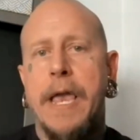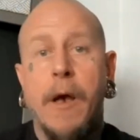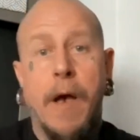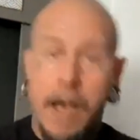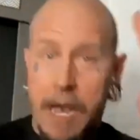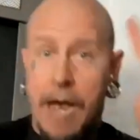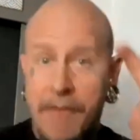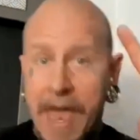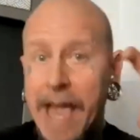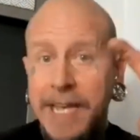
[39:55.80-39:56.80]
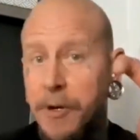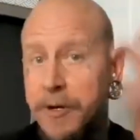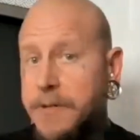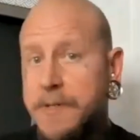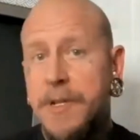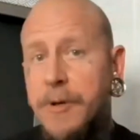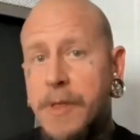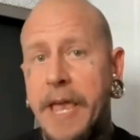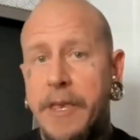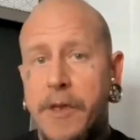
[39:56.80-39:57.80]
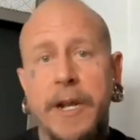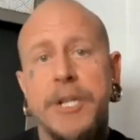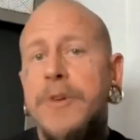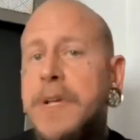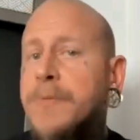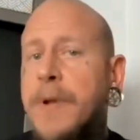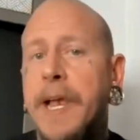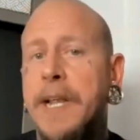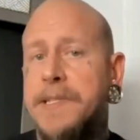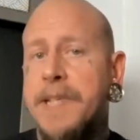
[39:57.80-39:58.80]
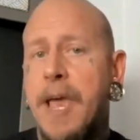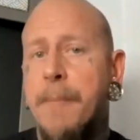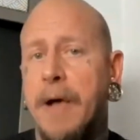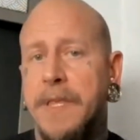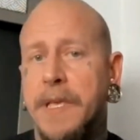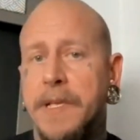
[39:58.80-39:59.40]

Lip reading: yeah, I'm the expert. So like you gotta trust what I gotta say about